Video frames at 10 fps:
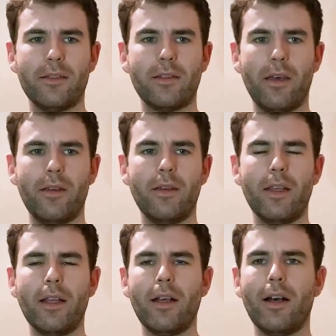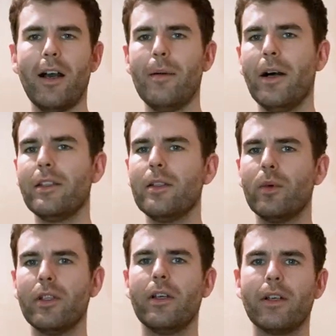So um, I did
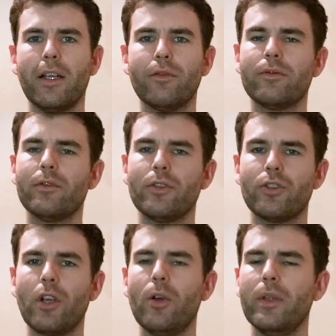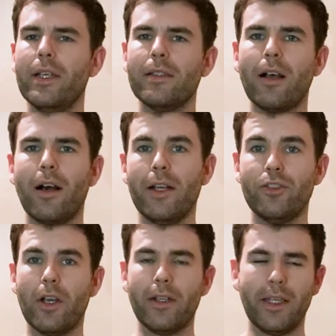want to kind of show the entire
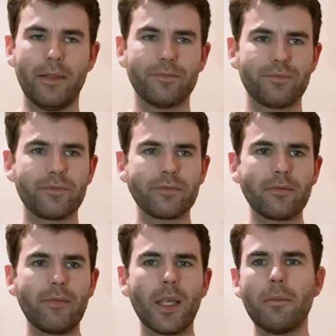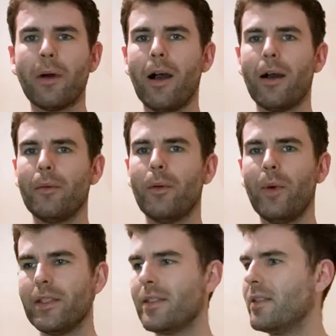journey, but
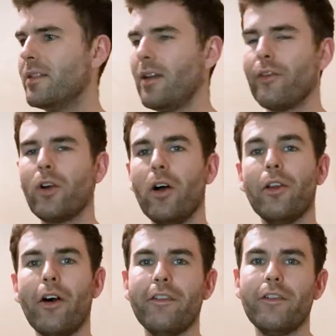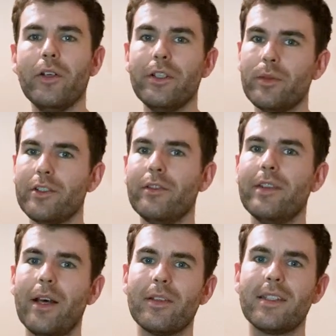once this is, I've got a lot of footage which you've
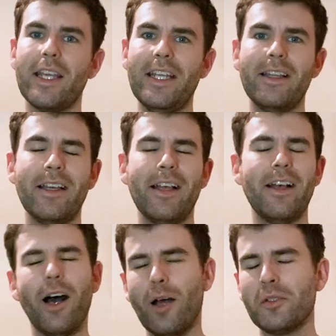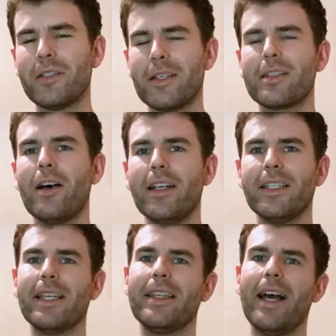now seen. I'm just excited
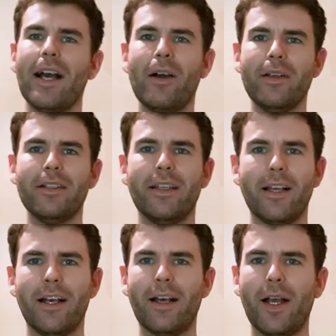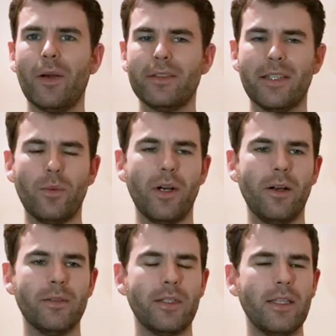to get that out in uh, out into the world.